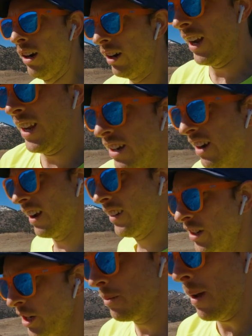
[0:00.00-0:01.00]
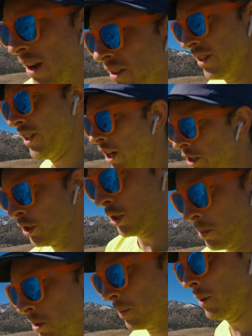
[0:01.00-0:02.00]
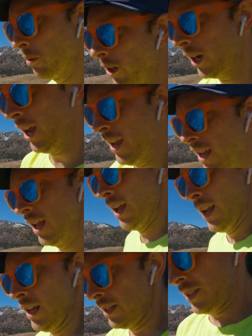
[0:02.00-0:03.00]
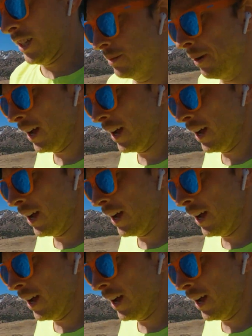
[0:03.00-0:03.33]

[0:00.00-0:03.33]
All right, here out Green Mountain, do some speed work. 6